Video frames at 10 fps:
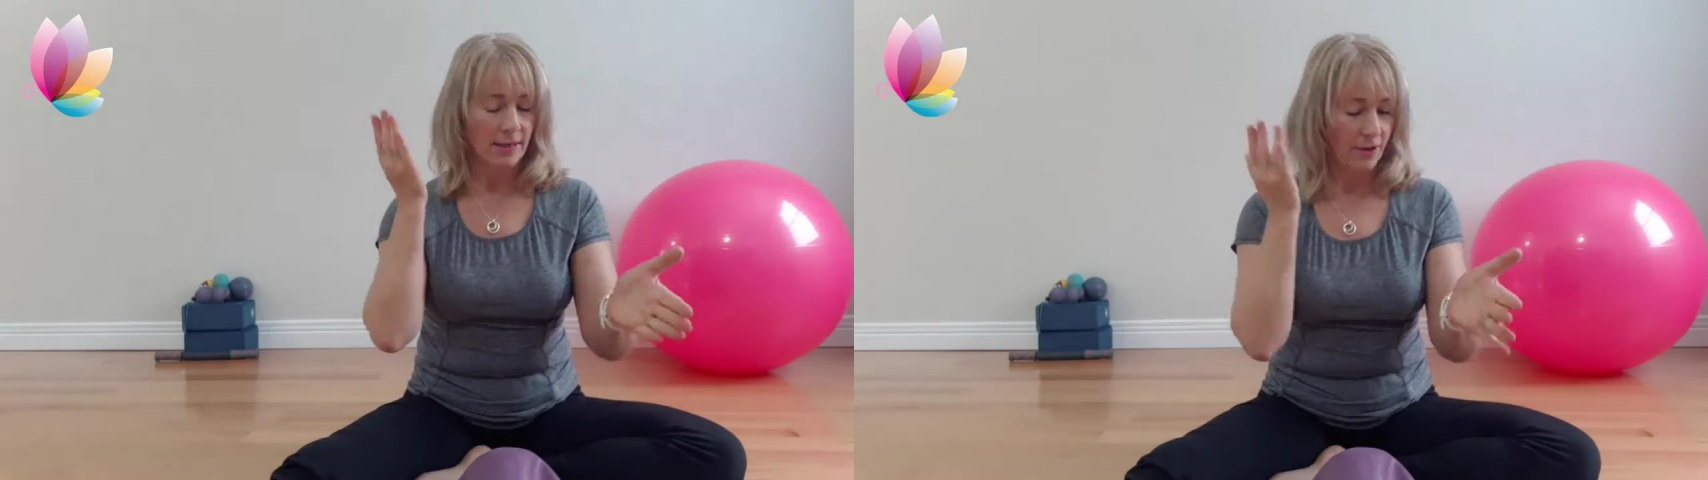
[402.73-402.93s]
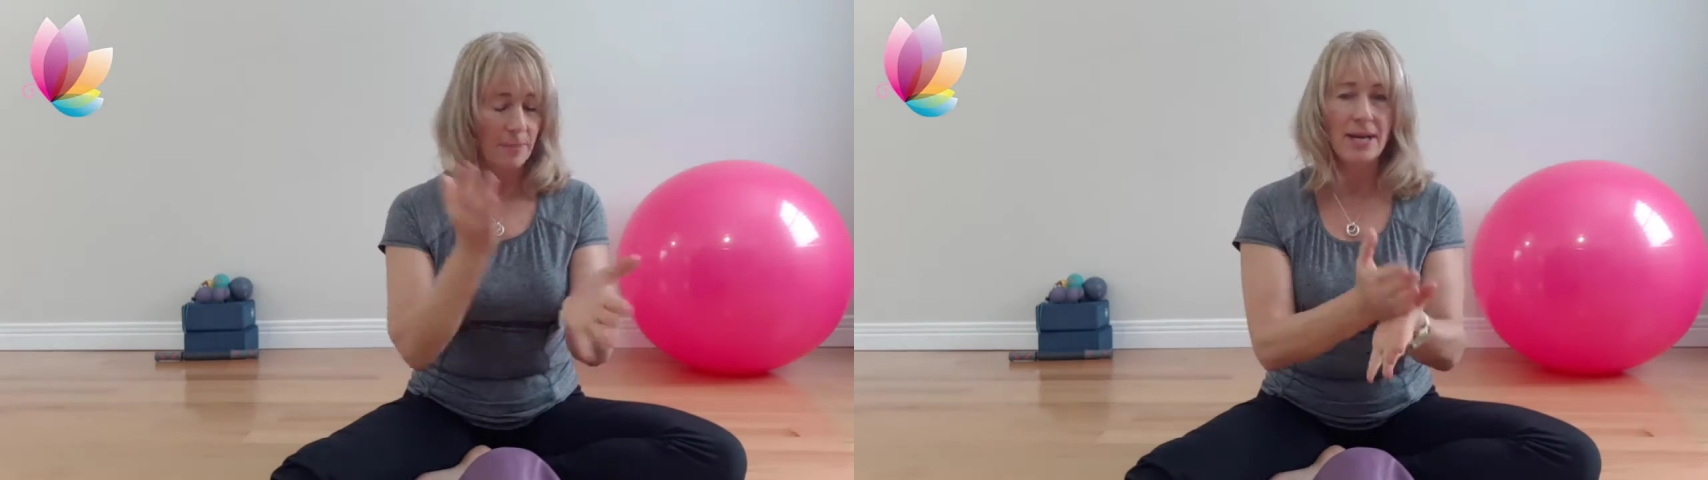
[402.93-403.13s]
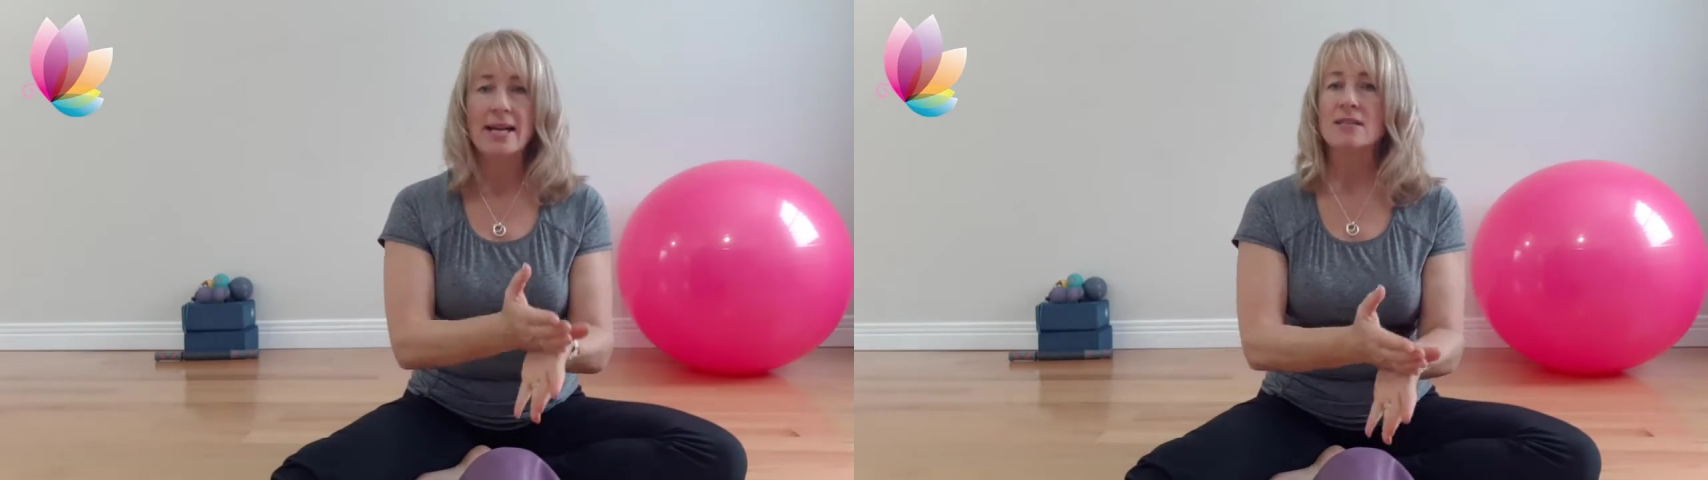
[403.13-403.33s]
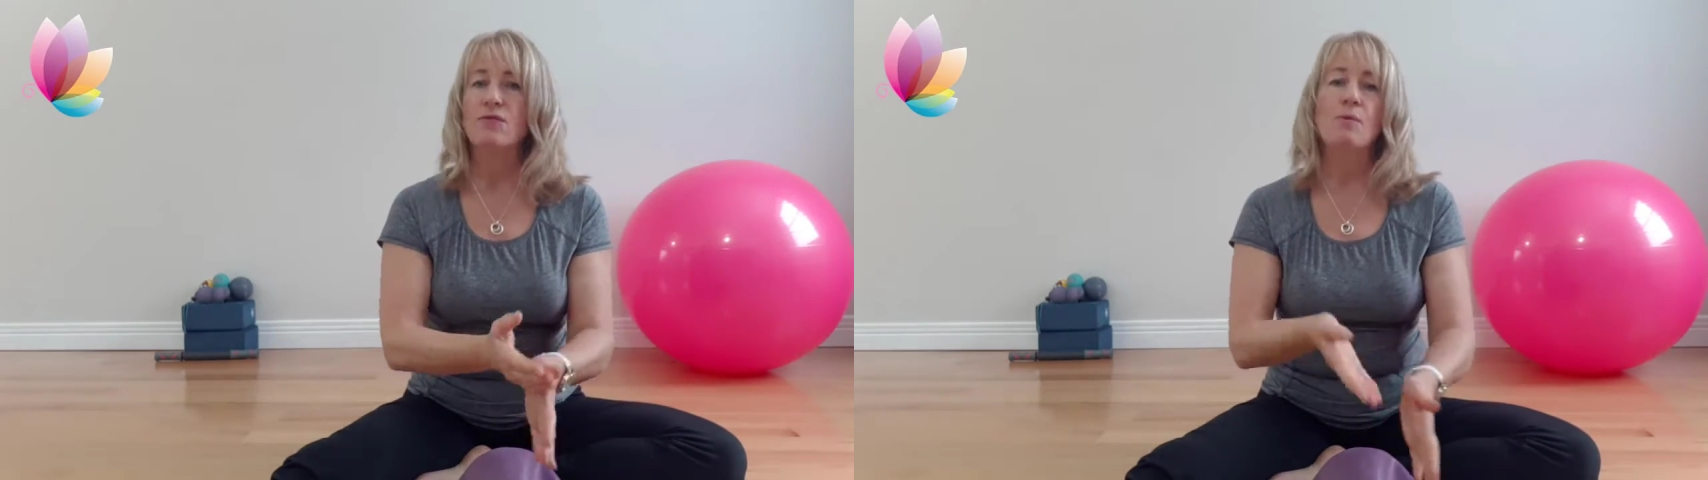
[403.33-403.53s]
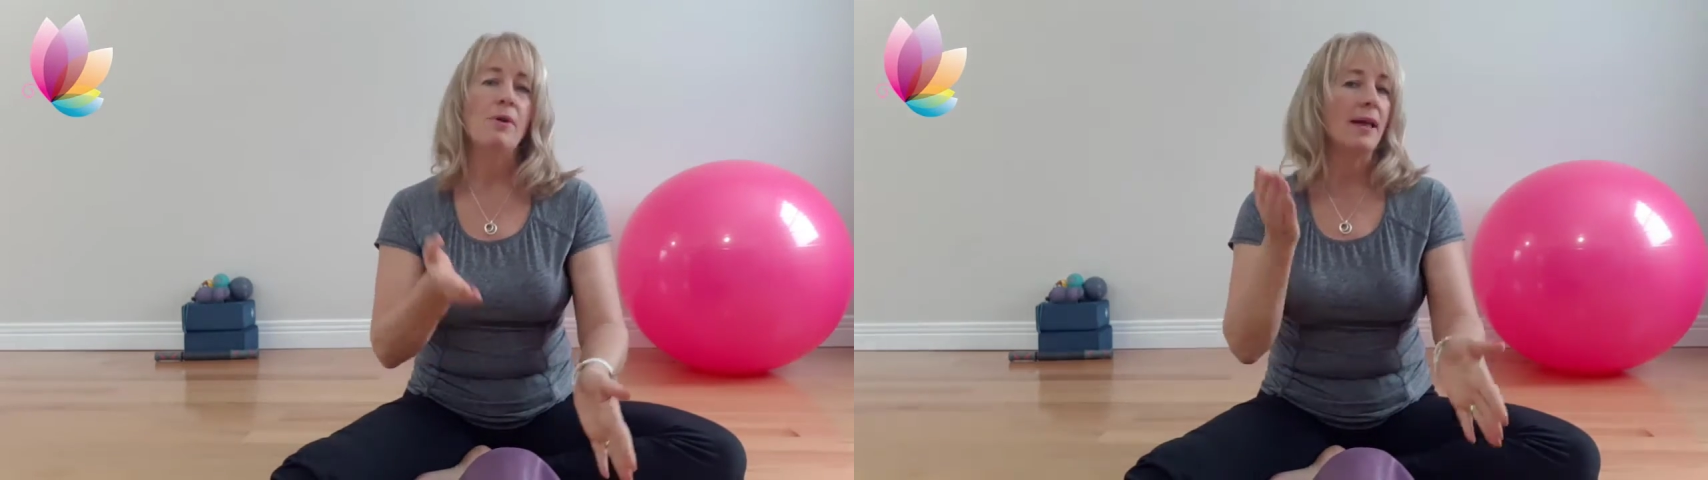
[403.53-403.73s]
I got my next
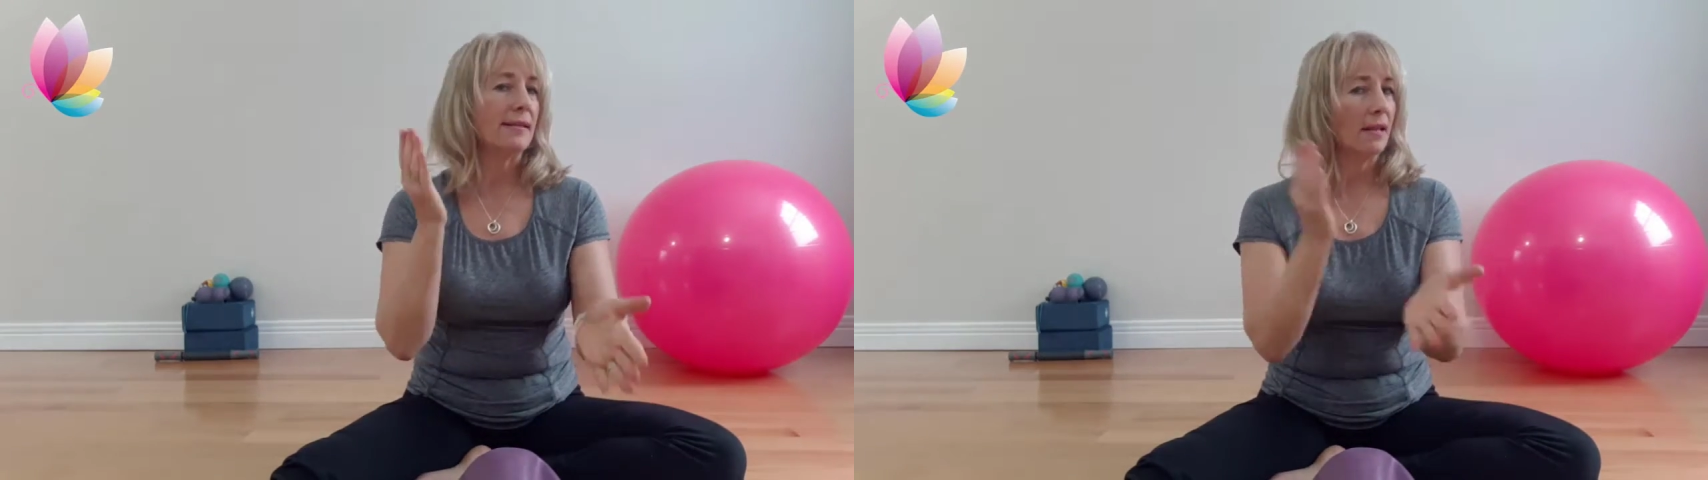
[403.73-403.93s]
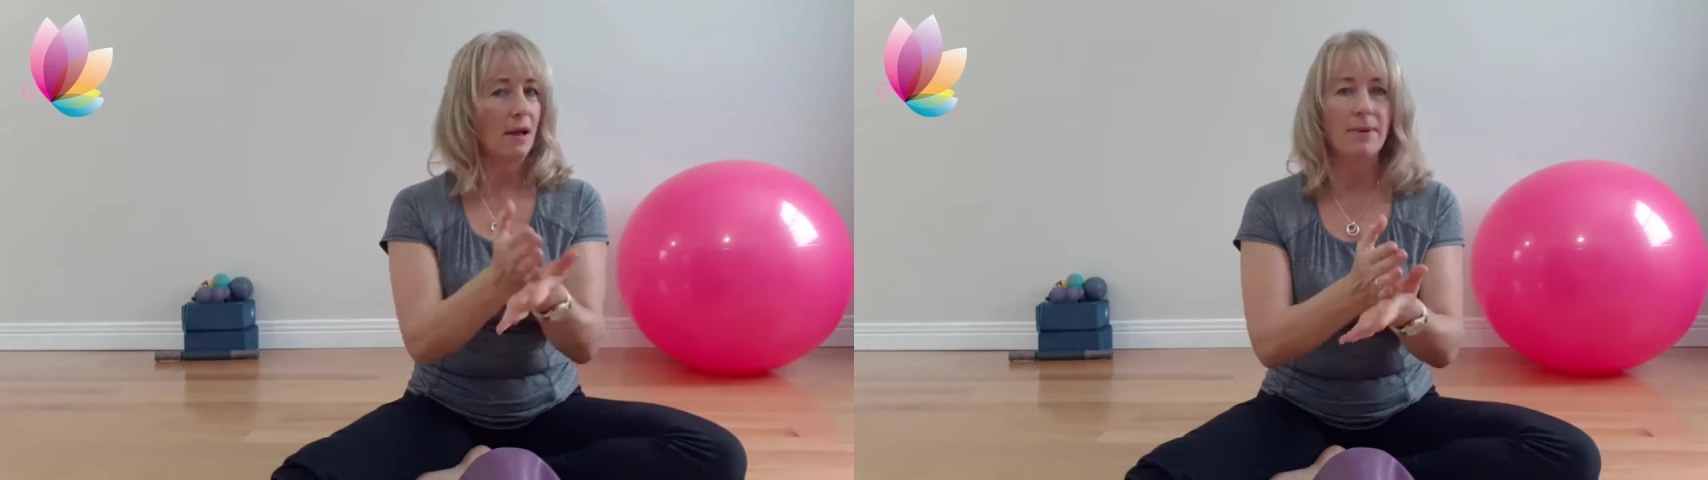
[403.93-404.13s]
4 breaths,